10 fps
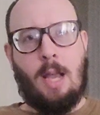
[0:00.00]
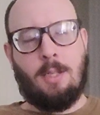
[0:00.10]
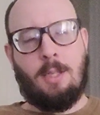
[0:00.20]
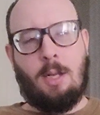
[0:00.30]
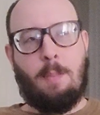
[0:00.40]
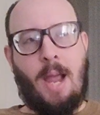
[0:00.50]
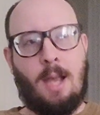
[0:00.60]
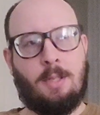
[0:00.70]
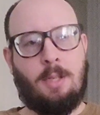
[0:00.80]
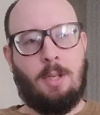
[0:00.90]
has the
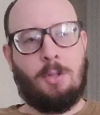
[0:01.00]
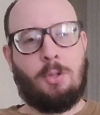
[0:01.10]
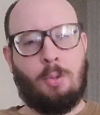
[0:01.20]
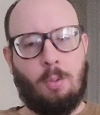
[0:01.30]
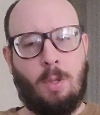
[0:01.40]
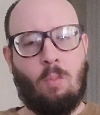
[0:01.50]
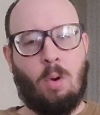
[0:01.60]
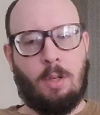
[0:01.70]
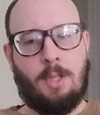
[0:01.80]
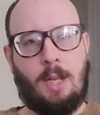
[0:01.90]
capacity to truly
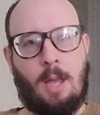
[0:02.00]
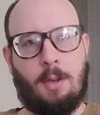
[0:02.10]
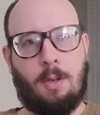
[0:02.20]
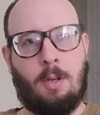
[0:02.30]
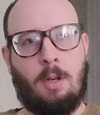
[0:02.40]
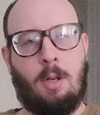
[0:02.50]
work together